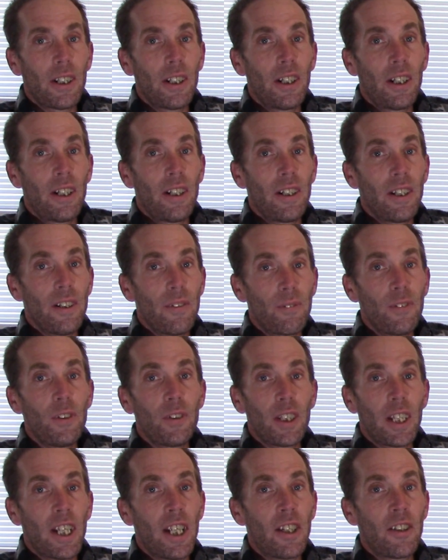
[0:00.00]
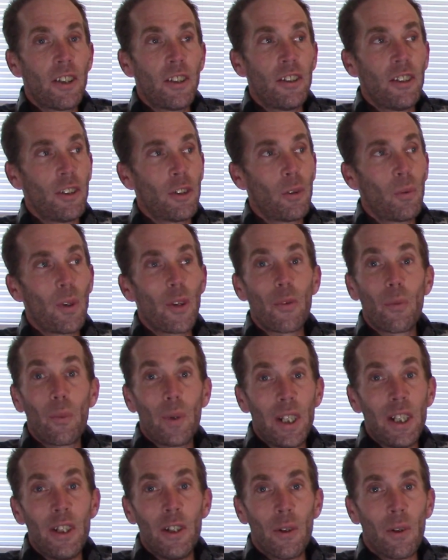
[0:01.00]
if you can, to deal with
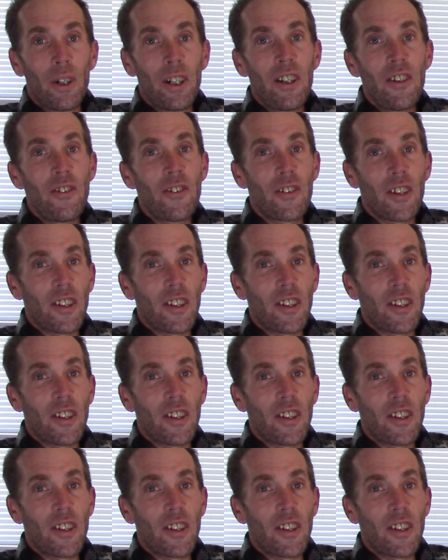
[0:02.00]
wind noise.